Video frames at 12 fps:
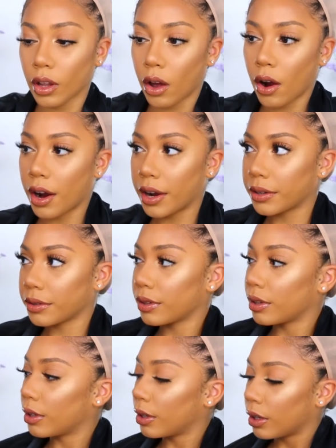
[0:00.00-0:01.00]
All right,
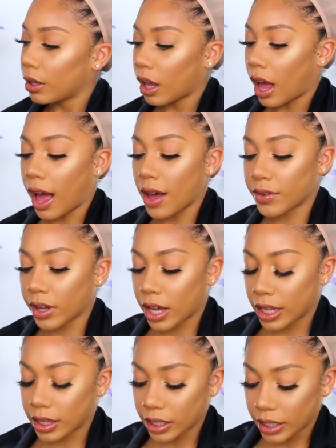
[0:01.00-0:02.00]
I haven't
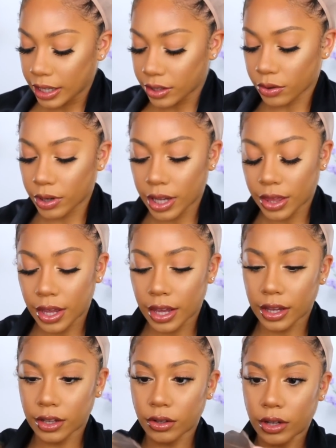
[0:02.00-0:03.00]
cut the lace or
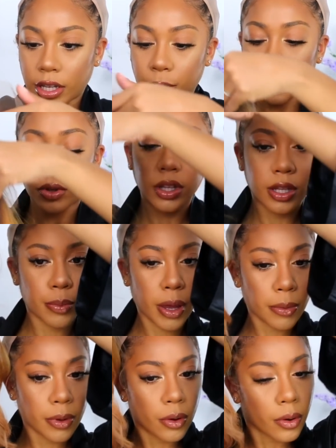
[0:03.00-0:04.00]
anything, so let's put this
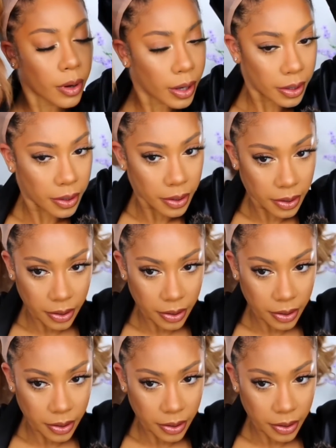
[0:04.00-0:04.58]
baby on.